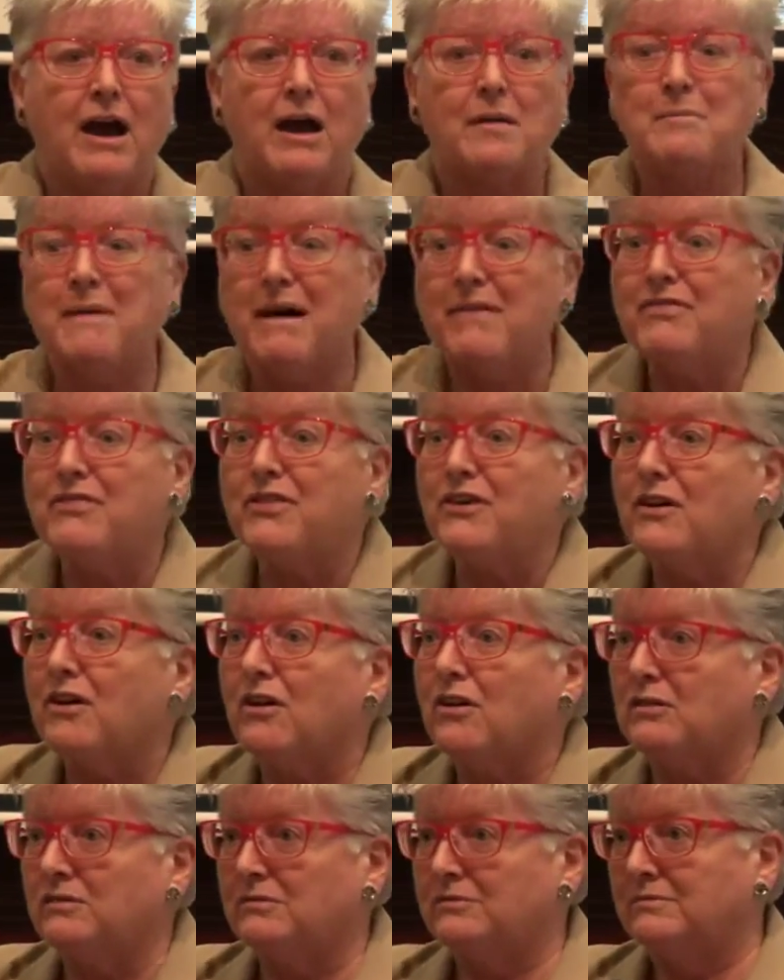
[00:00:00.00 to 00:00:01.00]
a month
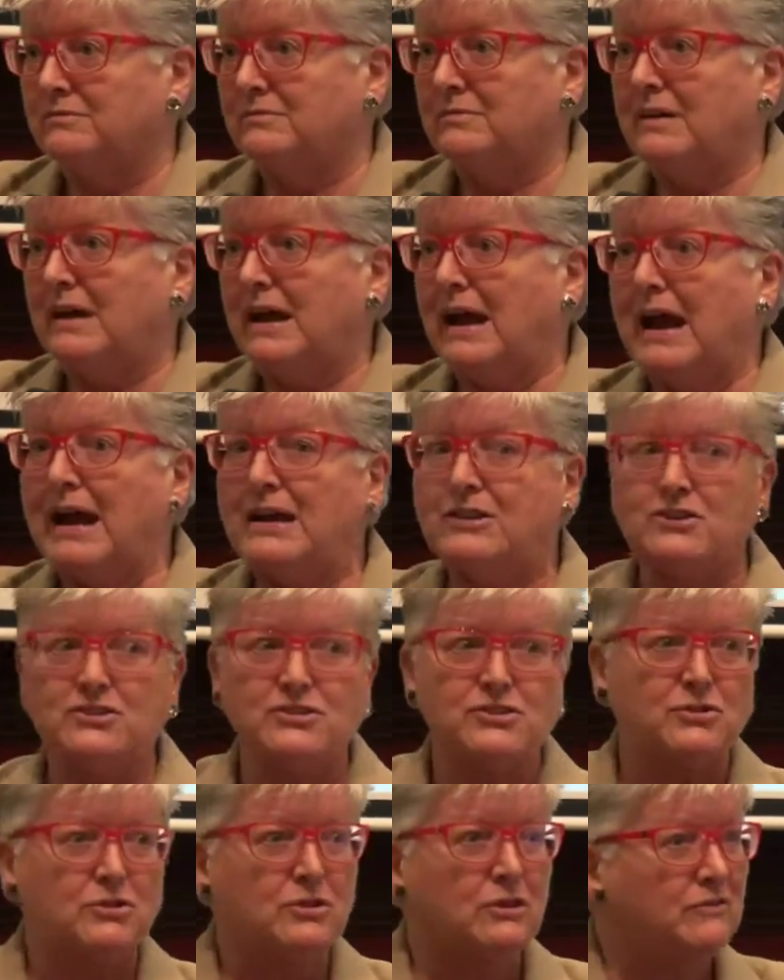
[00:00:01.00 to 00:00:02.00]
ago, and you
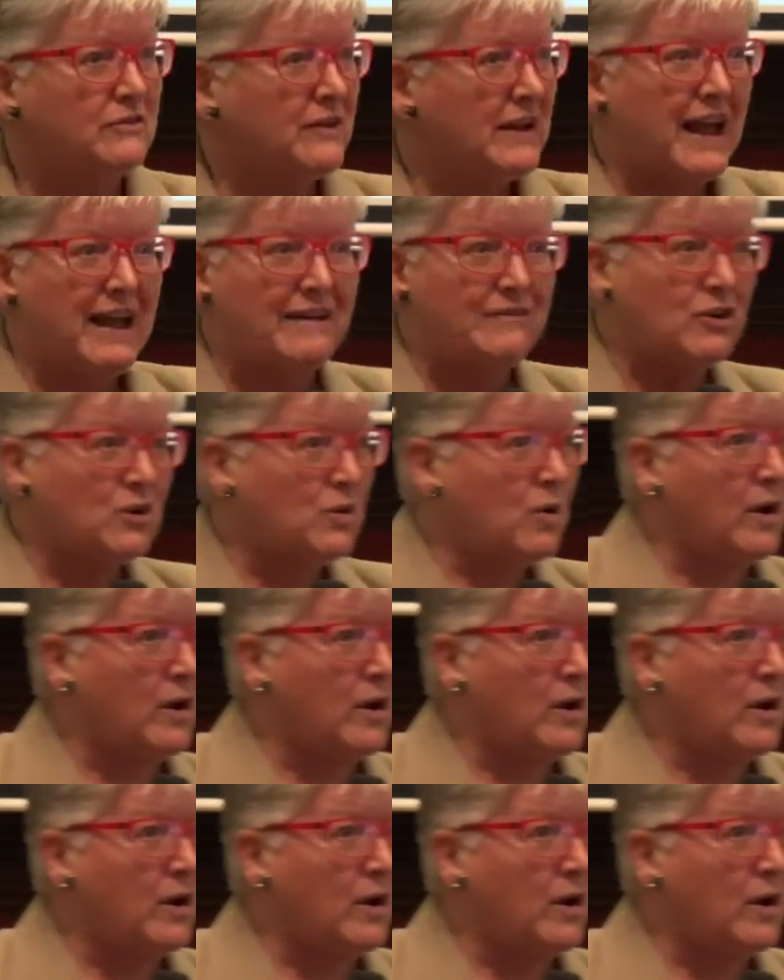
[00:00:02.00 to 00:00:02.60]
sort of haven't